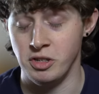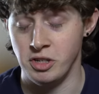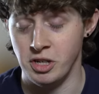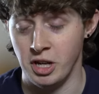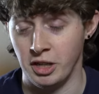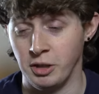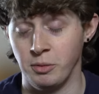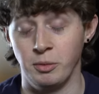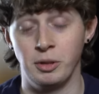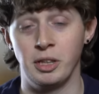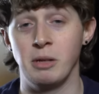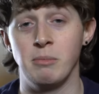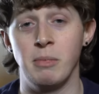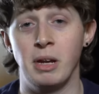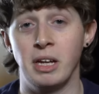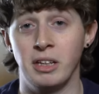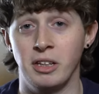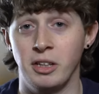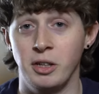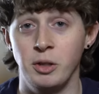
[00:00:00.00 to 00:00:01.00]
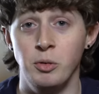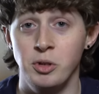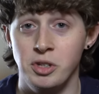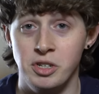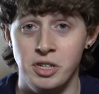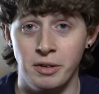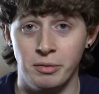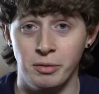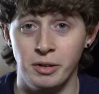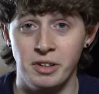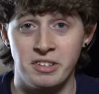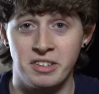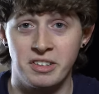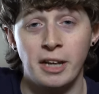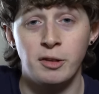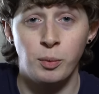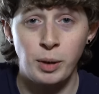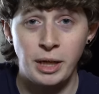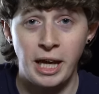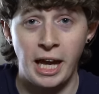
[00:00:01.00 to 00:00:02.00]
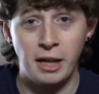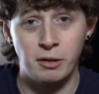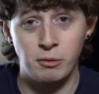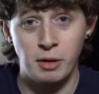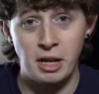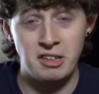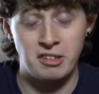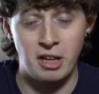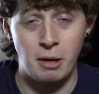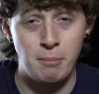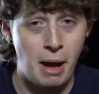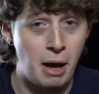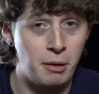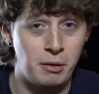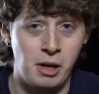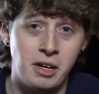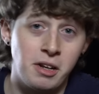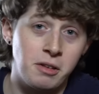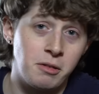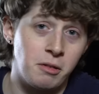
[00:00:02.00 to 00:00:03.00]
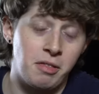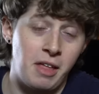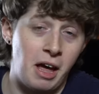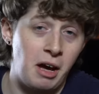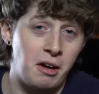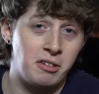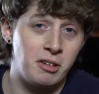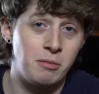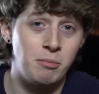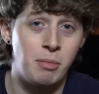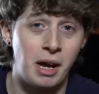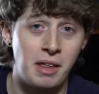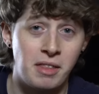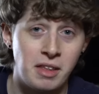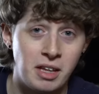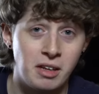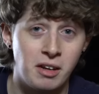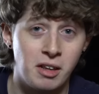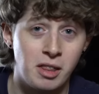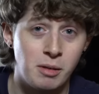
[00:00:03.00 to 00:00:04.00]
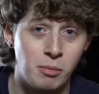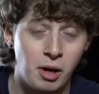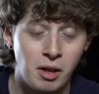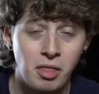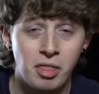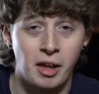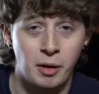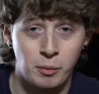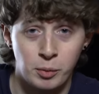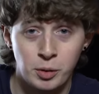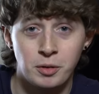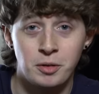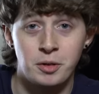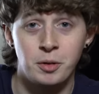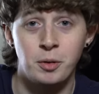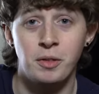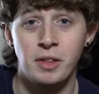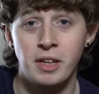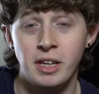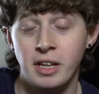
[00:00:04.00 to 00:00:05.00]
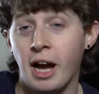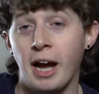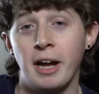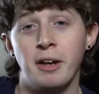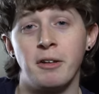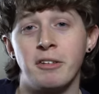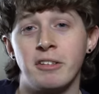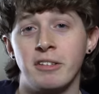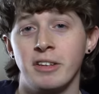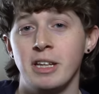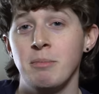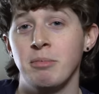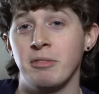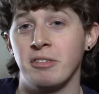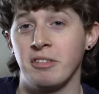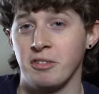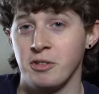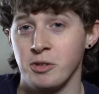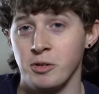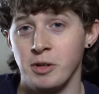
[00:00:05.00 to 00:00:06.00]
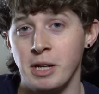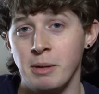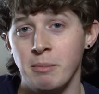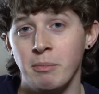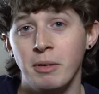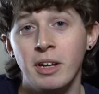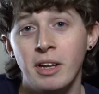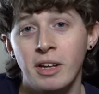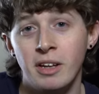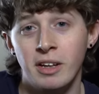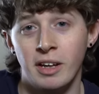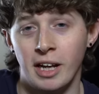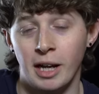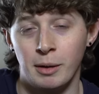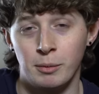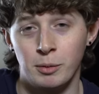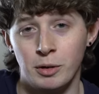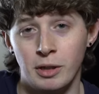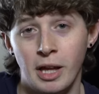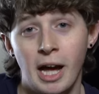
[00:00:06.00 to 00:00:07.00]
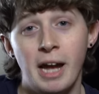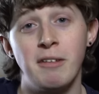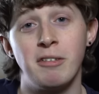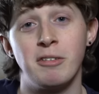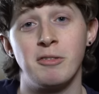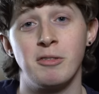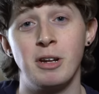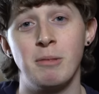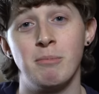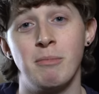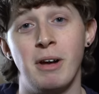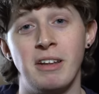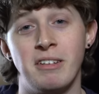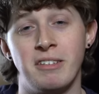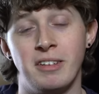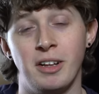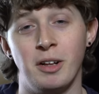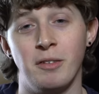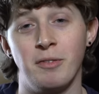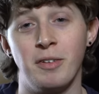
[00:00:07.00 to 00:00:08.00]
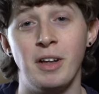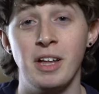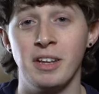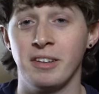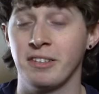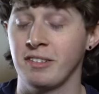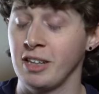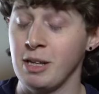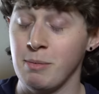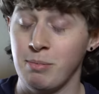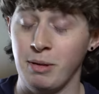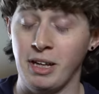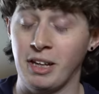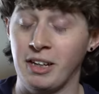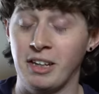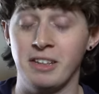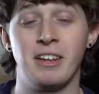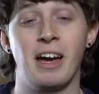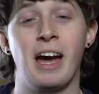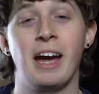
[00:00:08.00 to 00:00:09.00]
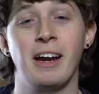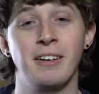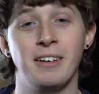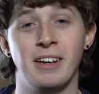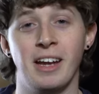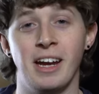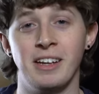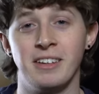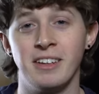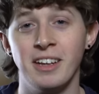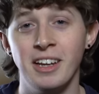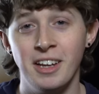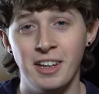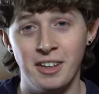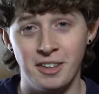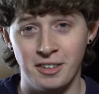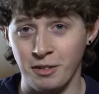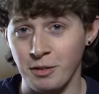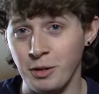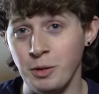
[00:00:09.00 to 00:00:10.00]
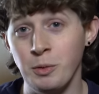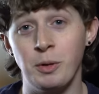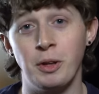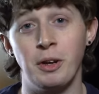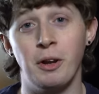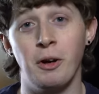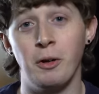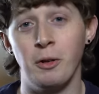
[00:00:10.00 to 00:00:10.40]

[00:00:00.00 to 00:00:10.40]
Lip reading: genuinely made a huge difference. And if we can raise about another 1,000 by the end of the month, I will do the Kyle Sleeps stream. And I will live stream myself sleeping an entire night so you can